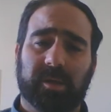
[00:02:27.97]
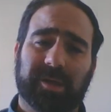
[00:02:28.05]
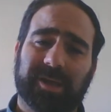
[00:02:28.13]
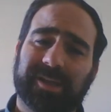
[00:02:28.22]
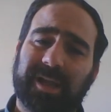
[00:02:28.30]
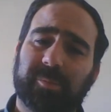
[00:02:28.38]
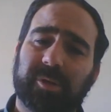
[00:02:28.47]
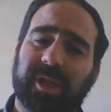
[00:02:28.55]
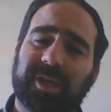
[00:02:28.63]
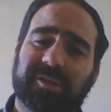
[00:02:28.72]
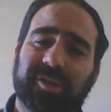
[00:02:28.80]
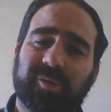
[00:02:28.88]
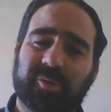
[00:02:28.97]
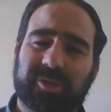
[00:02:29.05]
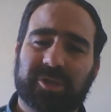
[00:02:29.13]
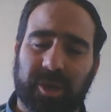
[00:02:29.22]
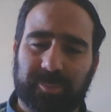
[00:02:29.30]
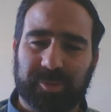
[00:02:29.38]
And I would like to use
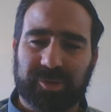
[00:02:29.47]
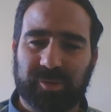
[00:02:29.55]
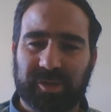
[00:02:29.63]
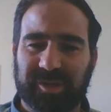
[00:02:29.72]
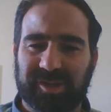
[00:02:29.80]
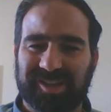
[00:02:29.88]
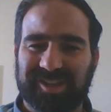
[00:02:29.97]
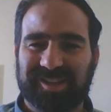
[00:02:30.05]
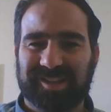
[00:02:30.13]
this opportunity